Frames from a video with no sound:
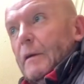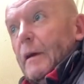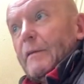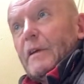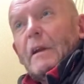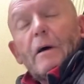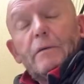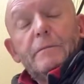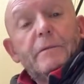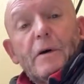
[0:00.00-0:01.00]
Actually,
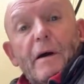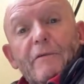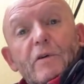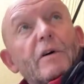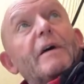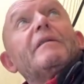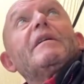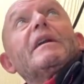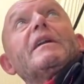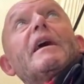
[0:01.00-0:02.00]
no, I haven't got
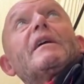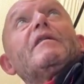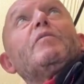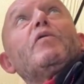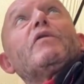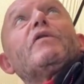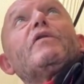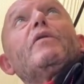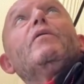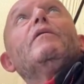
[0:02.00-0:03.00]
any negative points at
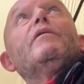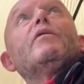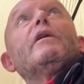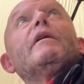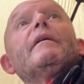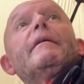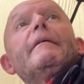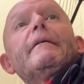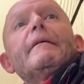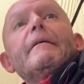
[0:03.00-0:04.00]
all for it.
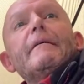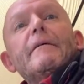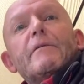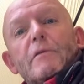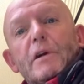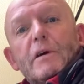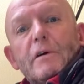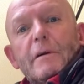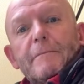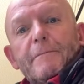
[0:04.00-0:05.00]
It's really
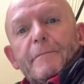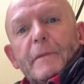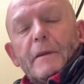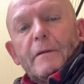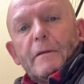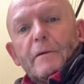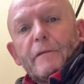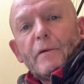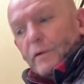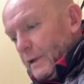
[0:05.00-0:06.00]
good. Look
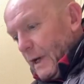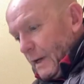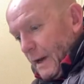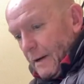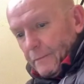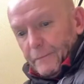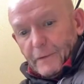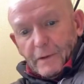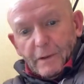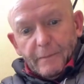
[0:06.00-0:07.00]
forward to getting it out
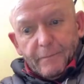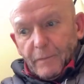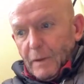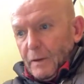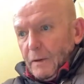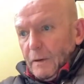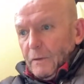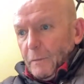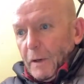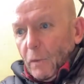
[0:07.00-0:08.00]
and
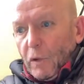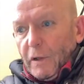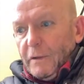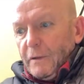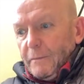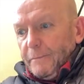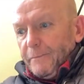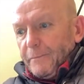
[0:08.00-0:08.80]
in a bit of woodland, and